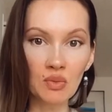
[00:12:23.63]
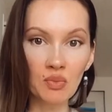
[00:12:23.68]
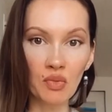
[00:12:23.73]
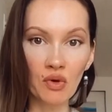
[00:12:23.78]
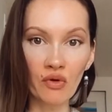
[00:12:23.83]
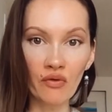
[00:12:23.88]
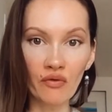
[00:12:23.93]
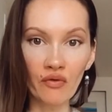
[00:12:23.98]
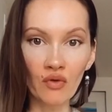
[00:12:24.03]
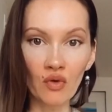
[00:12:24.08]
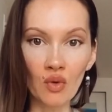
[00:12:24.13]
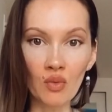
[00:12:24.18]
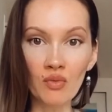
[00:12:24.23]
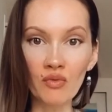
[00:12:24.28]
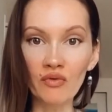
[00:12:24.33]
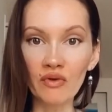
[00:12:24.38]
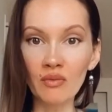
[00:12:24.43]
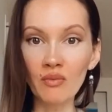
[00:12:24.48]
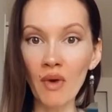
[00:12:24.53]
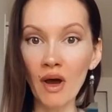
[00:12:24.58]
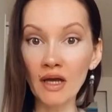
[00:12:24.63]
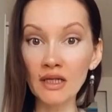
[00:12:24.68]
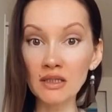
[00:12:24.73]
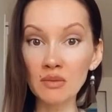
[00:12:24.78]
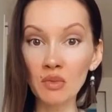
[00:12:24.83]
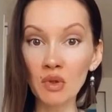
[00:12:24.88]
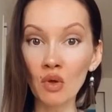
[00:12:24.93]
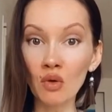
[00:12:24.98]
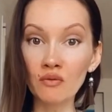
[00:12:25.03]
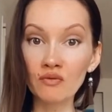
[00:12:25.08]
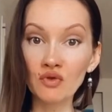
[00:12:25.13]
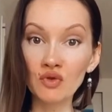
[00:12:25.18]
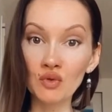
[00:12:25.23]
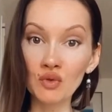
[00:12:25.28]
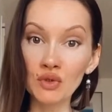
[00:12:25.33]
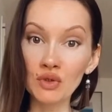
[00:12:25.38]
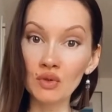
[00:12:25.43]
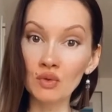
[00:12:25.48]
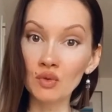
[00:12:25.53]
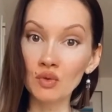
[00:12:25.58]
This perfume reminds me
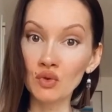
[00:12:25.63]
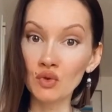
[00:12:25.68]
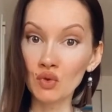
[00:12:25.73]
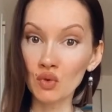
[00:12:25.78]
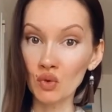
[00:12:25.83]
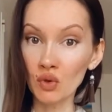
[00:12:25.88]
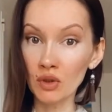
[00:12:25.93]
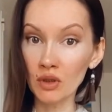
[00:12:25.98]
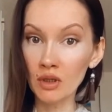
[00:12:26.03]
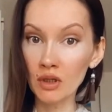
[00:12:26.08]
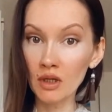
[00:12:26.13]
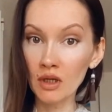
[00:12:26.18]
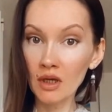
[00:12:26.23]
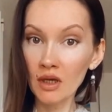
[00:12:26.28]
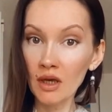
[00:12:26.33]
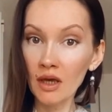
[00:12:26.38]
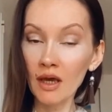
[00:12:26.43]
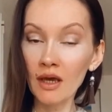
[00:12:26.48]
of Juicy Couture.